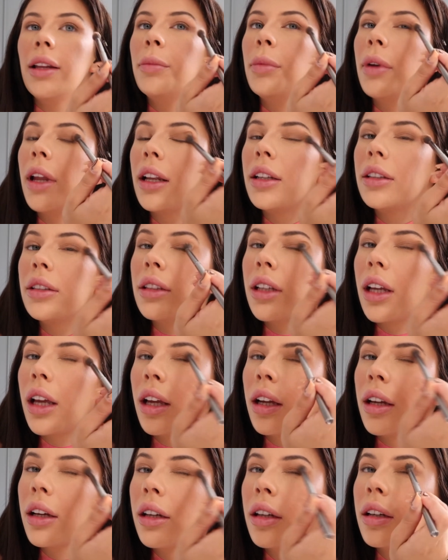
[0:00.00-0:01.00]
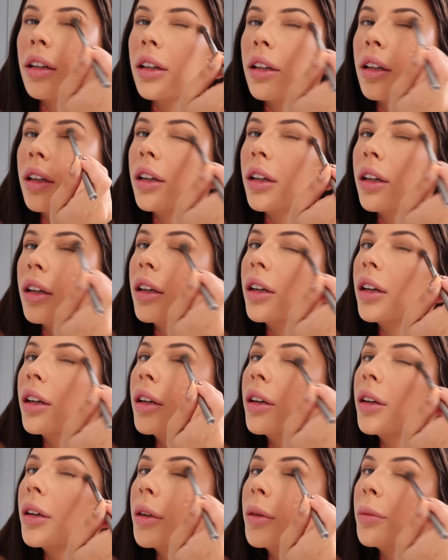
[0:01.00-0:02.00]
blending
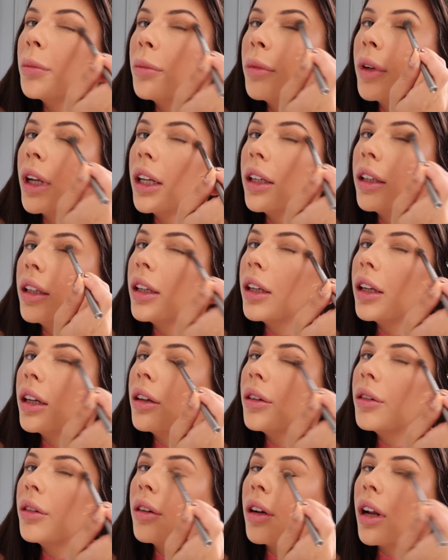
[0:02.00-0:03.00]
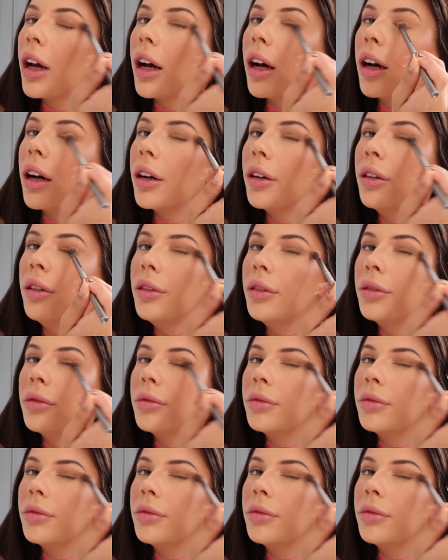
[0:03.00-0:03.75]
it all out.